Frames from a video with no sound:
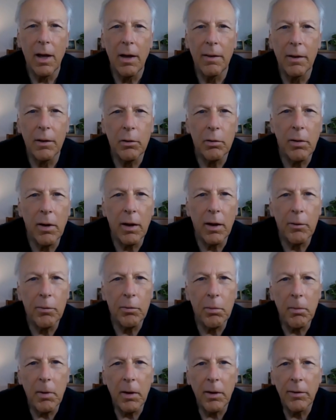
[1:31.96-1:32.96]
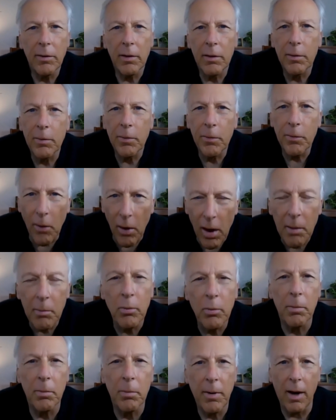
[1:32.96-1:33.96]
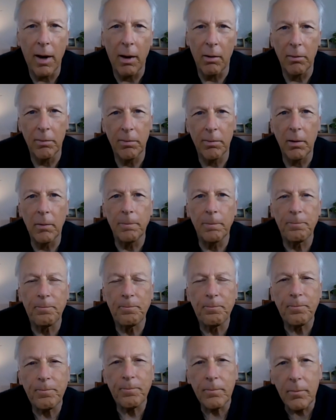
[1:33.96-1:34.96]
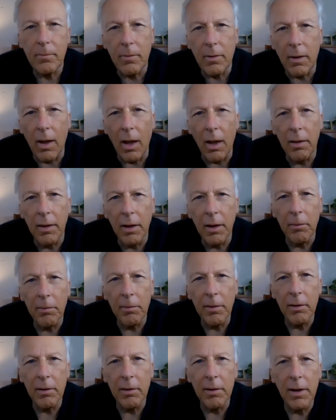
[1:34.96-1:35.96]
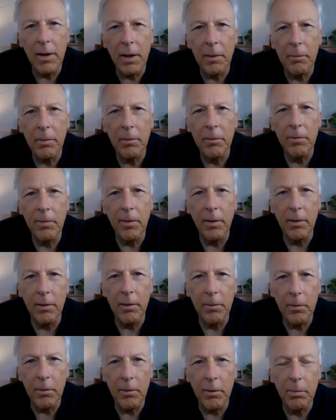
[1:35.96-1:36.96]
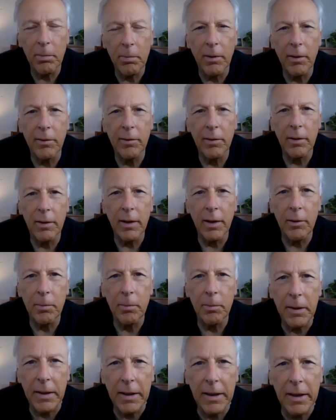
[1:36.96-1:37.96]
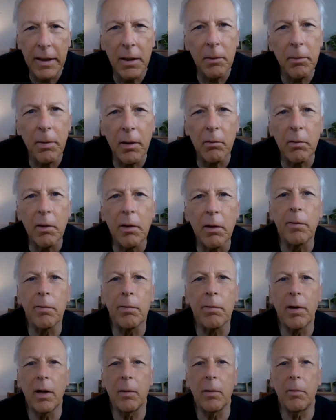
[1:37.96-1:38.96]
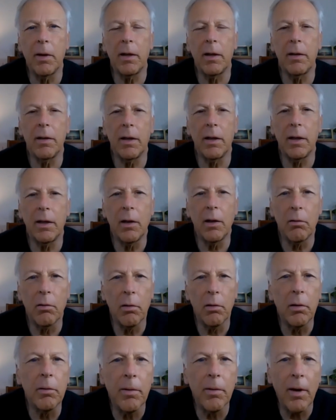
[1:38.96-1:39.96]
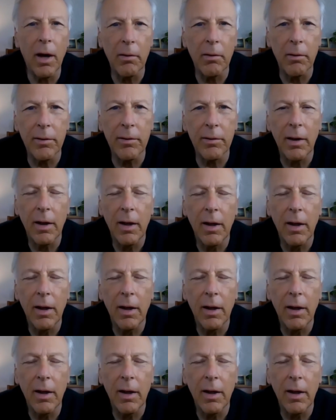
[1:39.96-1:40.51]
the transformation is far more powerful than if there had not been fear in the first place. So let us begin by reframing the coronavirus